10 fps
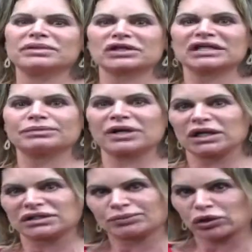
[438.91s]
besides
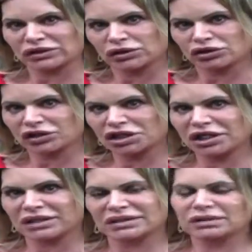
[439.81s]
being a sports
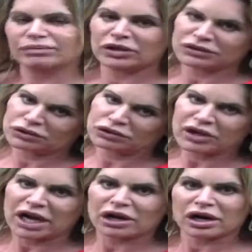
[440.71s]
nutritionist, personal
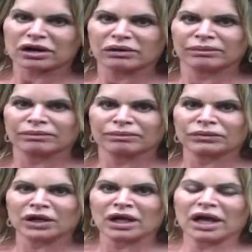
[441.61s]
trainer,
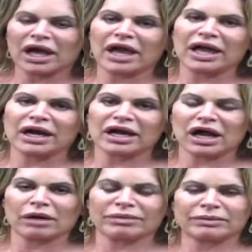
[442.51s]
and
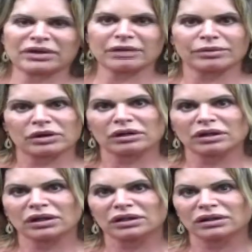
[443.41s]
helping
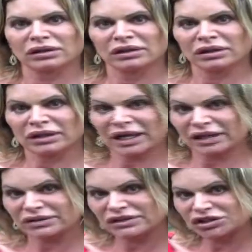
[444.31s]
people
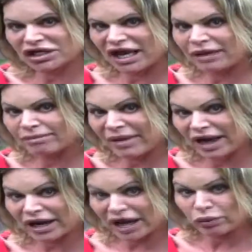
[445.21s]
get into shape,
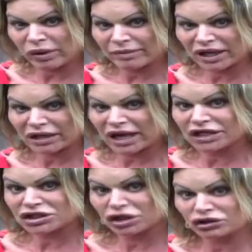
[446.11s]
men and women
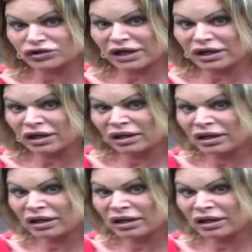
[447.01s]
and children